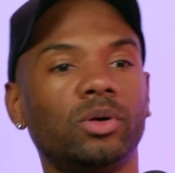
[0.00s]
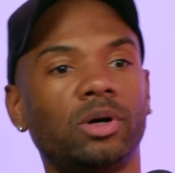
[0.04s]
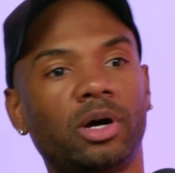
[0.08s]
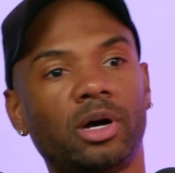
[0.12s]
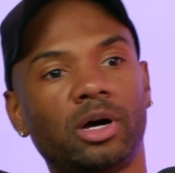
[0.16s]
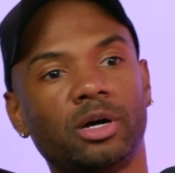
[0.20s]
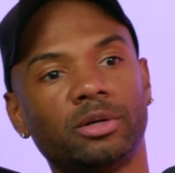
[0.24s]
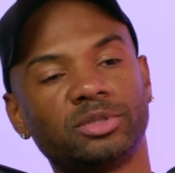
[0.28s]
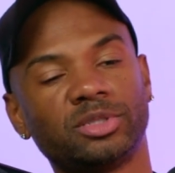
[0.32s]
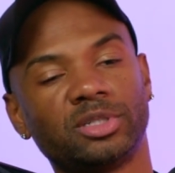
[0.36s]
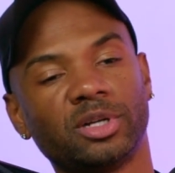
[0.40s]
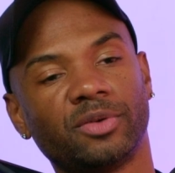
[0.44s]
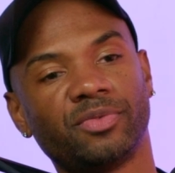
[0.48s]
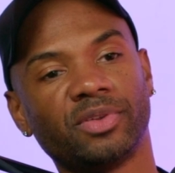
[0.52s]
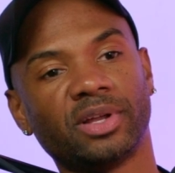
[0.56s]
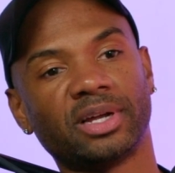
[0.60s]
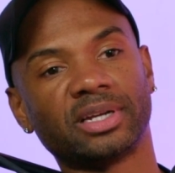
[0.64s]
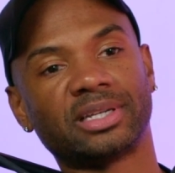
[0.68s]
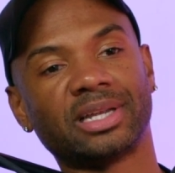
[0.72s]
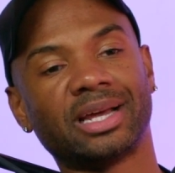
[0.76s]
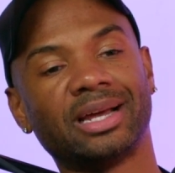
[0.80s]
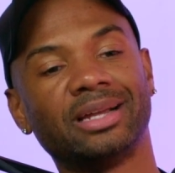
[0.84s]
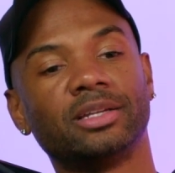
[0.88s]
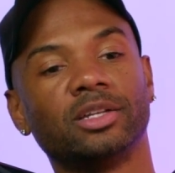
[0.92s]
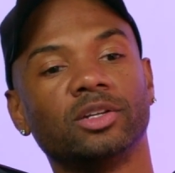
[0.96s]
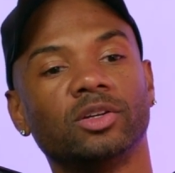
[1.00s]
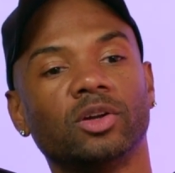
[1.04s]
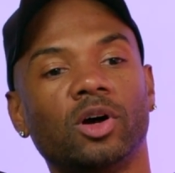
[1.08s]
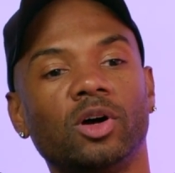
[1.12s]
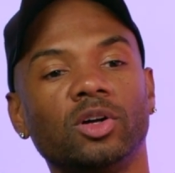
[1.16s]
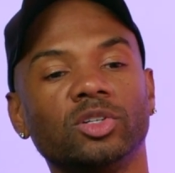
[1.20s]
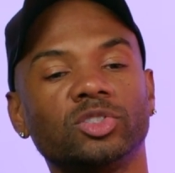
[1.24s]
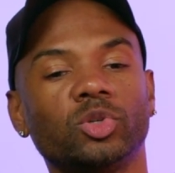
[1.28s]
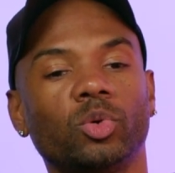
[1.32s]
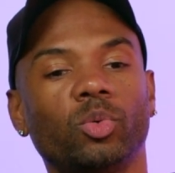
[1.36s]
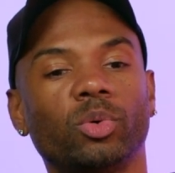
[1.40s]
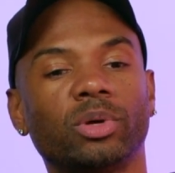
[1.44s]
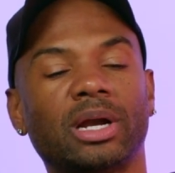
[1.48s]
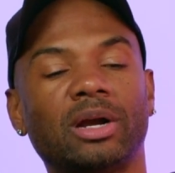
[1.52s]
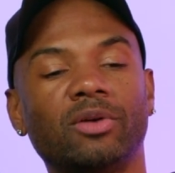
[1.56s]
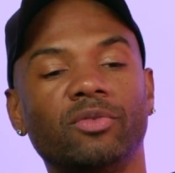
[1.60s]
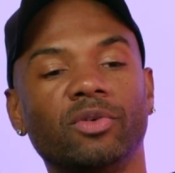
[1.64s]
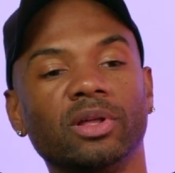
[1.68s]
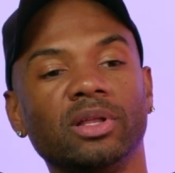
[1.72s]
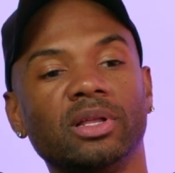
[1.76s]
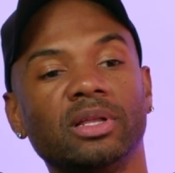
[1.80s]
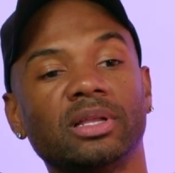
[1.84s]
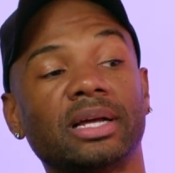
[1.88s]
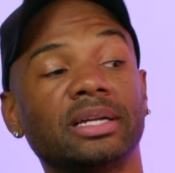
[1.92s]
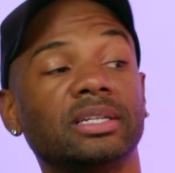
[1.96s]
Stuff like that. And then also what I
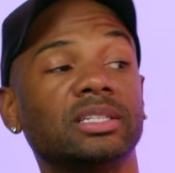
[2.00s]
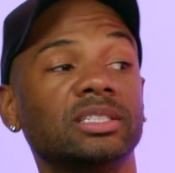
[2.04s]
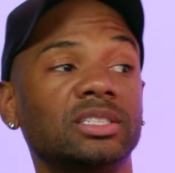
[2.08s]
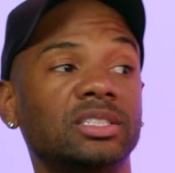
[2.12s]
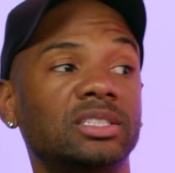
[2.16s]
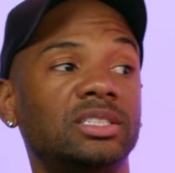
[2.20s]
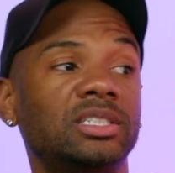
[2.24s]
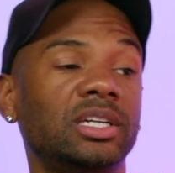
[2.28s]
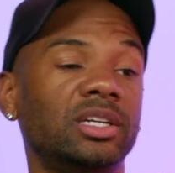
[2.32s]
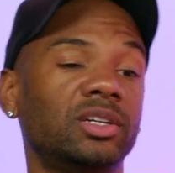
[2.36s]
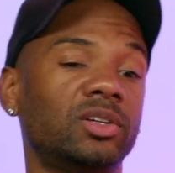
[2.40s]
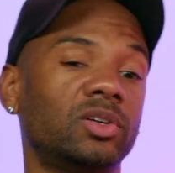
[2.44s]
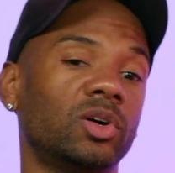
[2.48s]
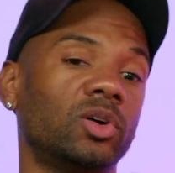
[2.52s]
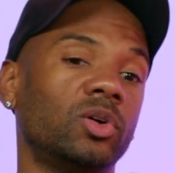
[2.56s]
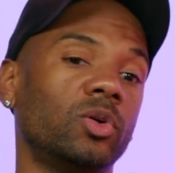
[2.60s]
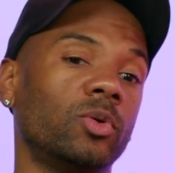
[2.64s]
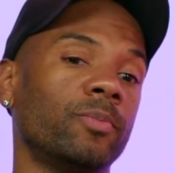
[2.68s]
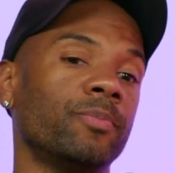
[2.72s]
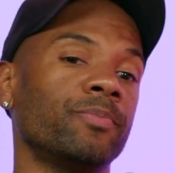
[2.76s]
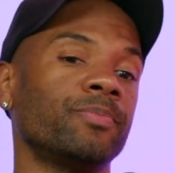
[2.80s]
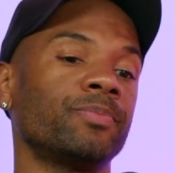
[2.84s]
really like, just a cheat code,